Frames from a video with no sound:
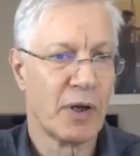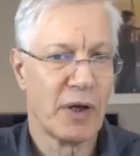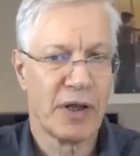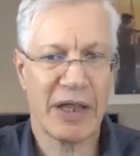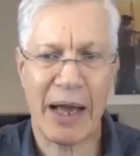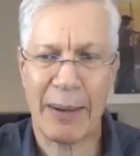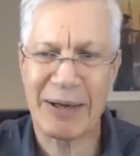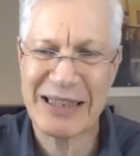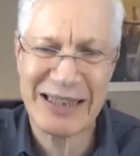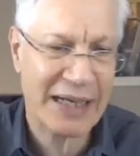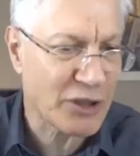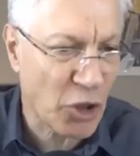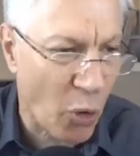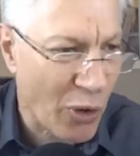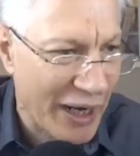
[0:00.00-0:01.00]
The government is
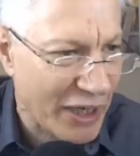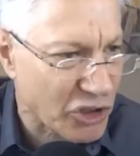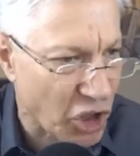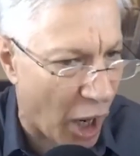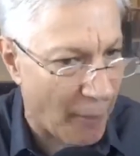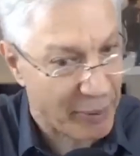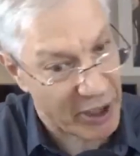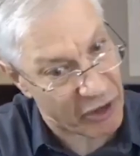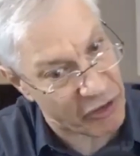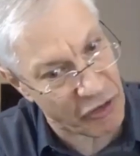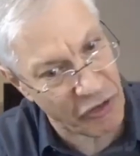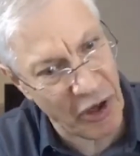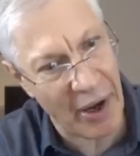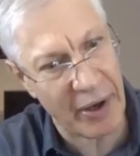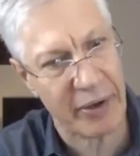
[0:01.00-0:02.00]
saying, don't get a job. Here's a
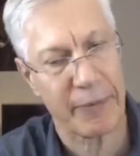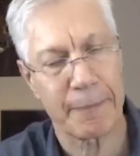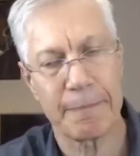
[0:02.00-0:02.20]
check.